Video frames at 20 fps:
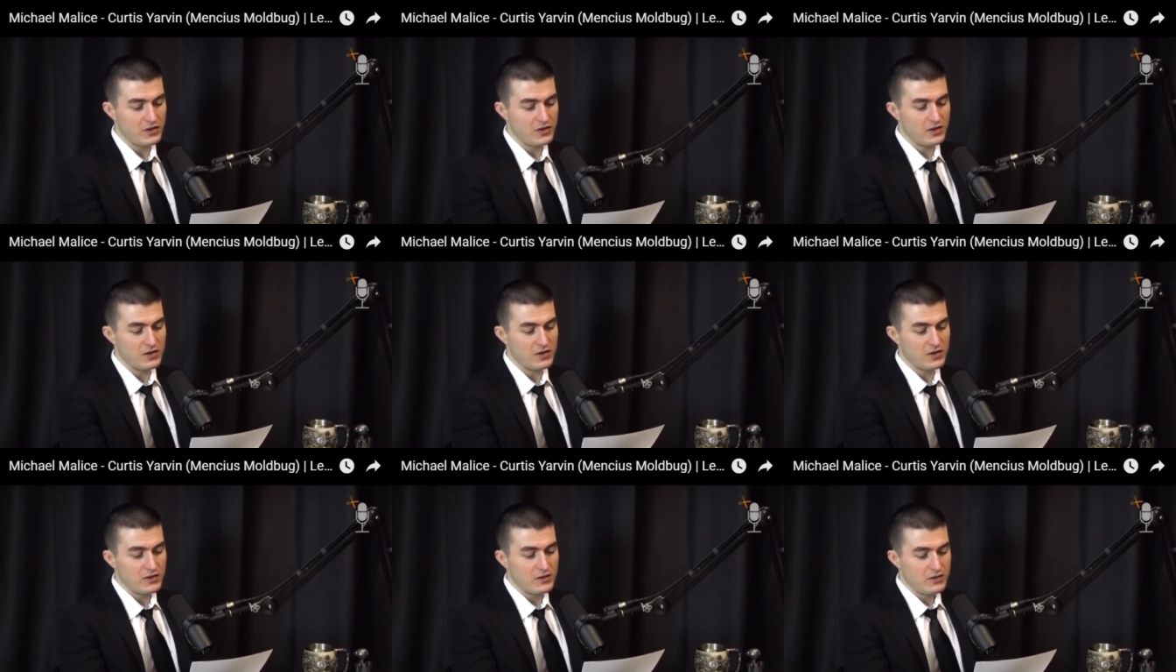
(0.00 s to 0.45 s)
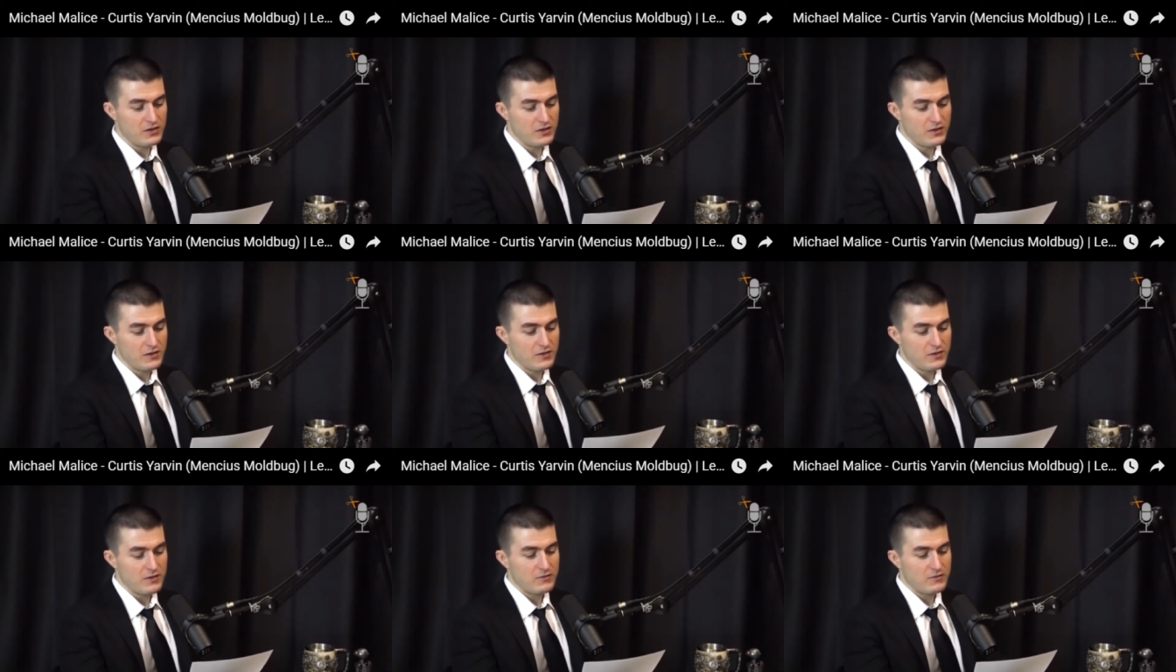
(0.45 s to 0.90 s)
Steve Sailer,
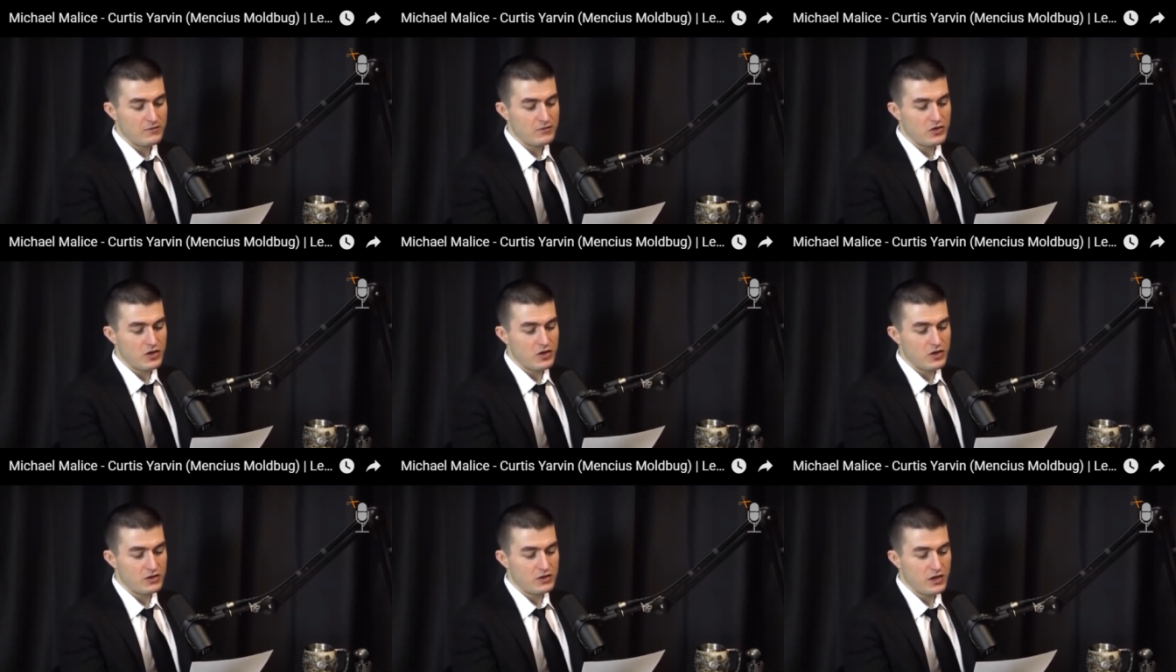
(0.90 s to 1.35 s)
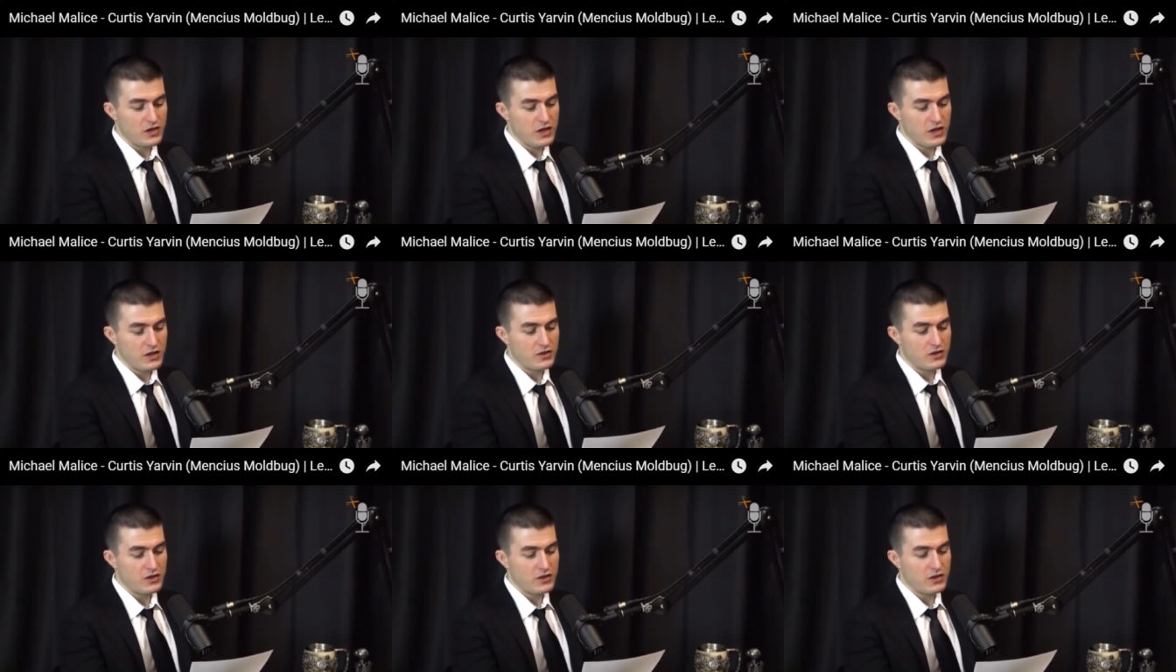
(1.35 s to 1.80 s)
yeah, he's from Jared yeah,
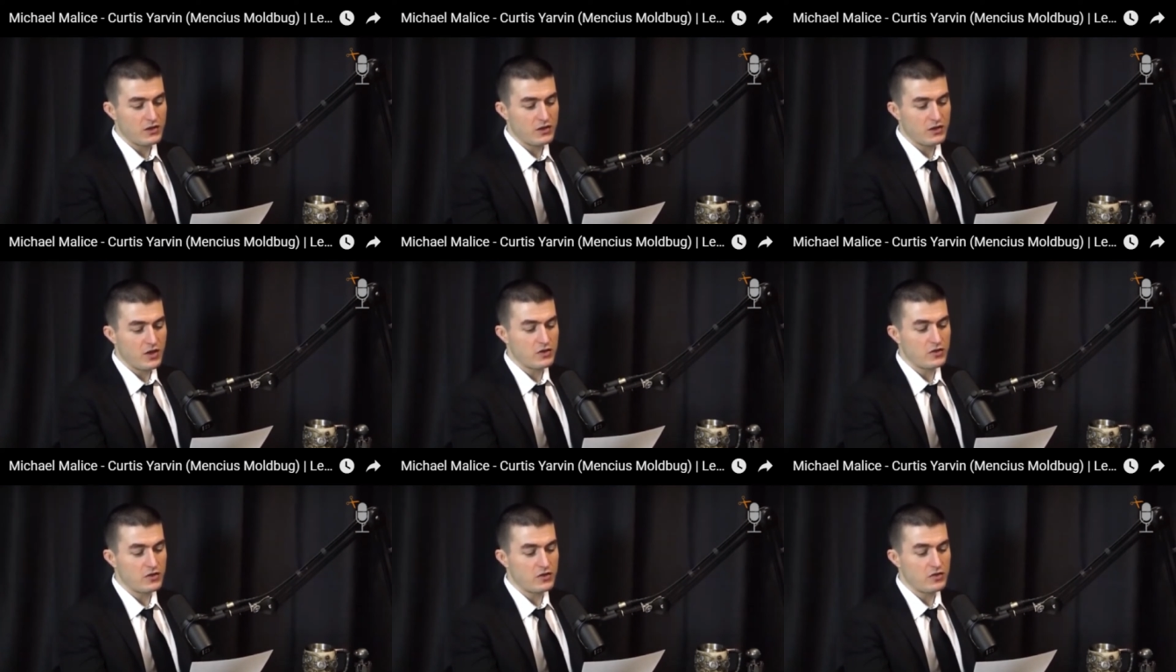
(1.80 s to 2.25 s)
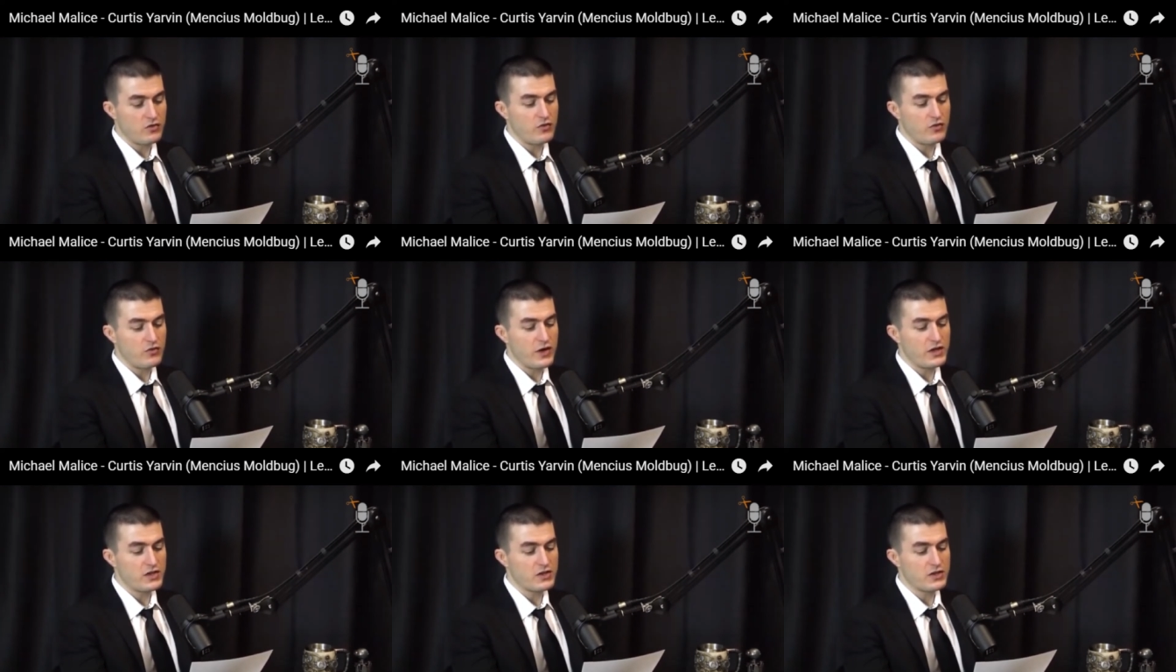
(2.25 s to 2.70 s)
Taylor and yeah. other
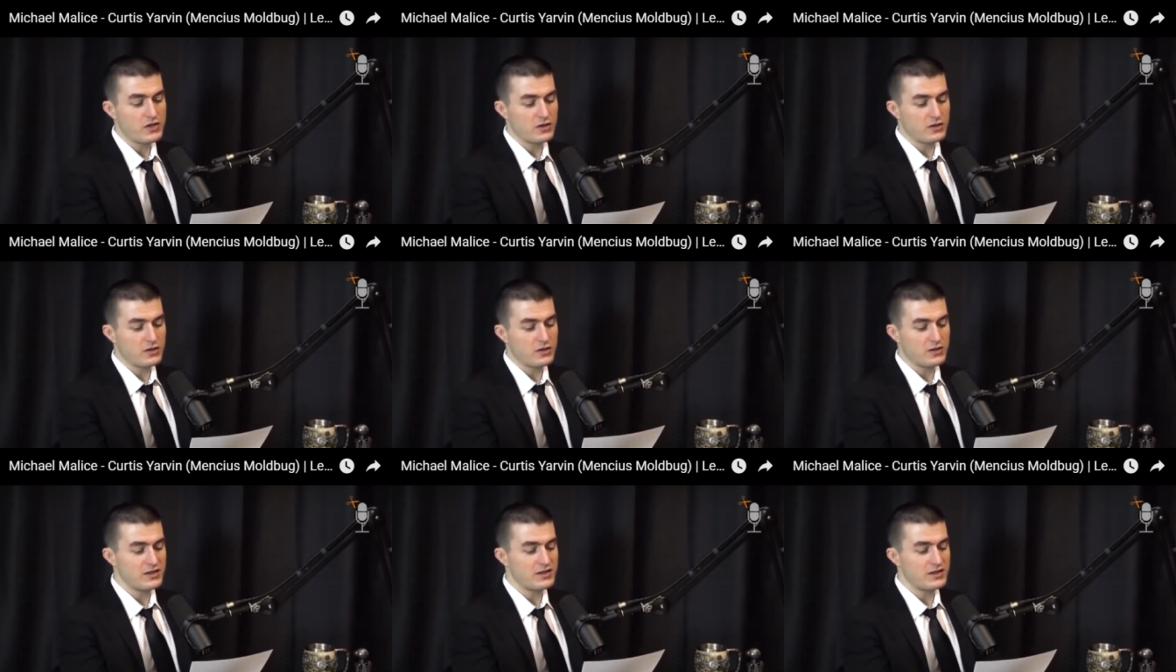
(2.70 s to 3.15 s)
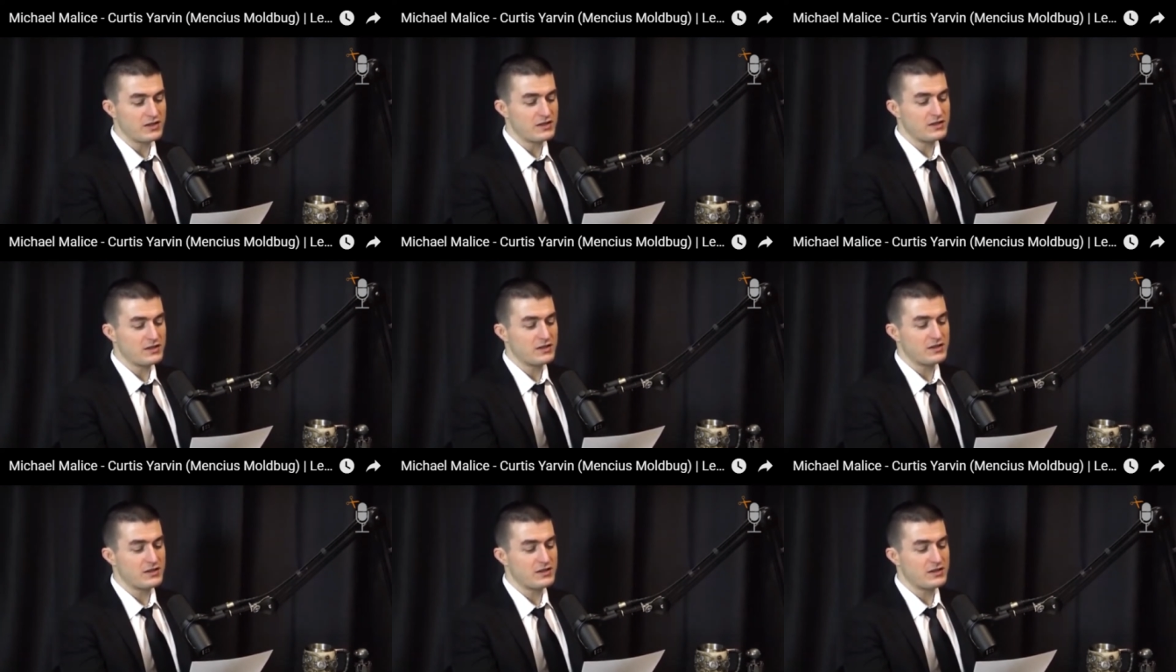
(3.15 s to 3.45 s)
racialists.